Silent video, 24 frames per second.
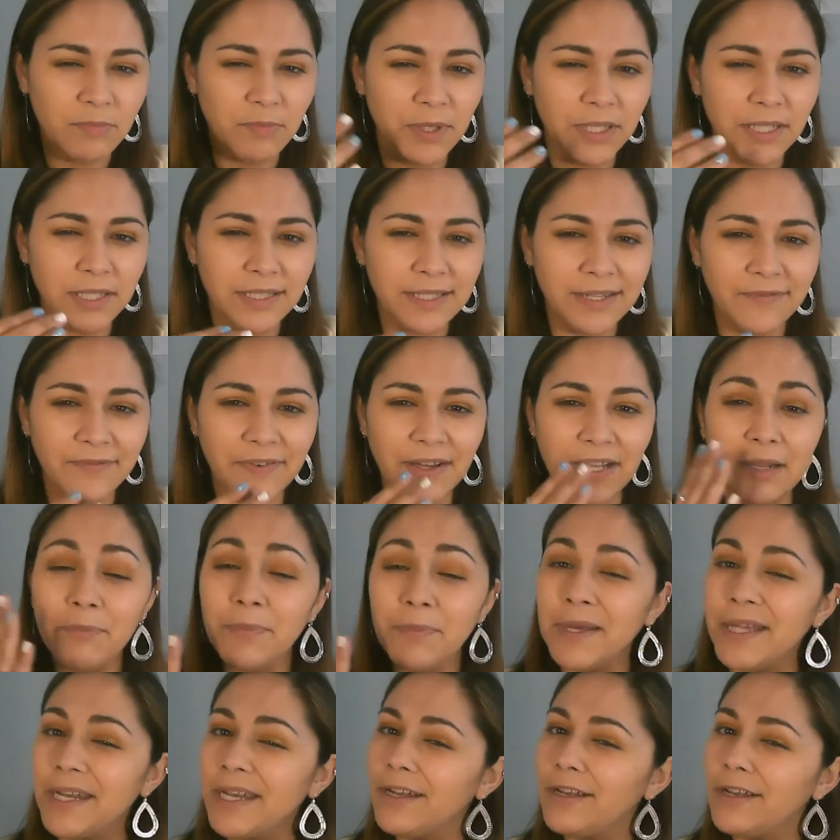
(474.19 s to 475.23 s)
but
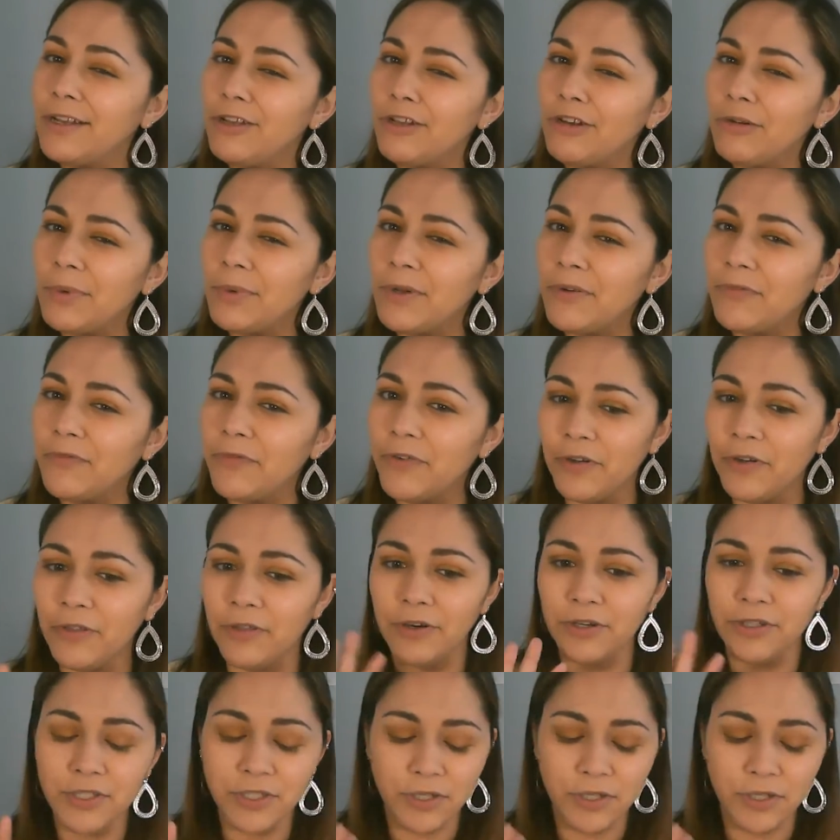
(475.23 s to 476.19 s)
develop it in a little bit further.